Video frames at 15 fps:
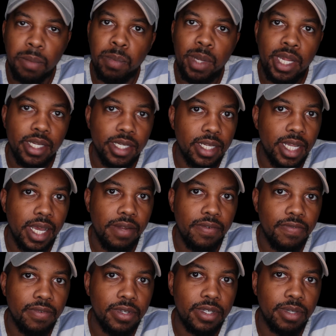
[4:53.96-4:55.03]
beats that
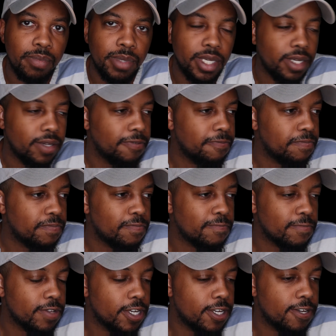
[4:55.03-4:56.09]
to me.
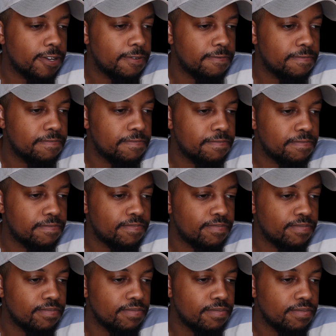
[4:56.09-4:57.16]

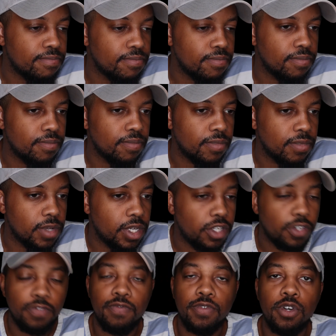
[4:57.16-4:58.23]
I
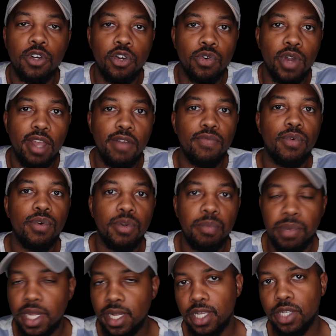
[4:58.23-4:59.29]
just feel grateful to
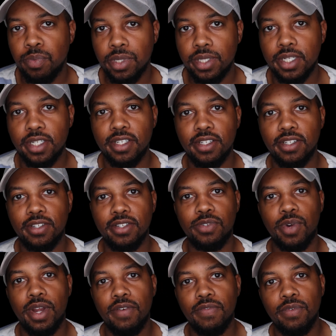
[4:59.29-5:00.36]
be in these positions,
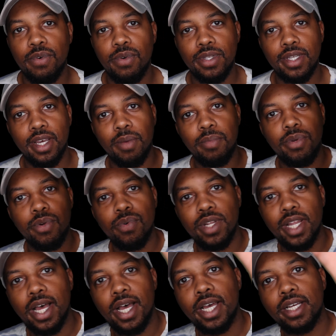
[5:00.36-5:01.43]
grateful to help you
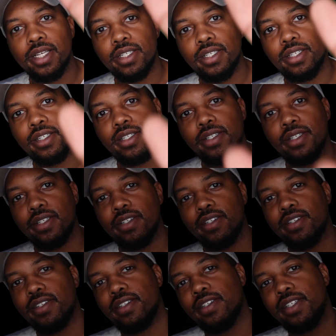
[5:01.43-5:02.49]
relax
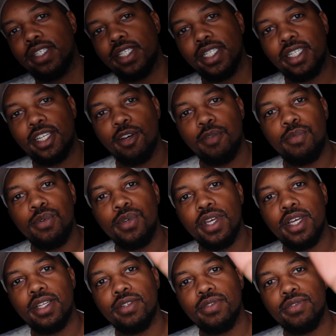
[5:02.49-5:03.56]
and help you
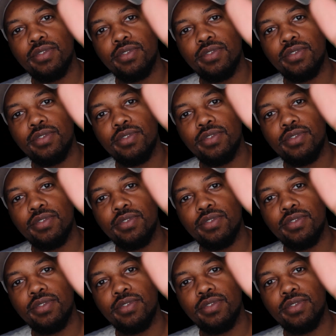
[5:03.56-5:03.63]
get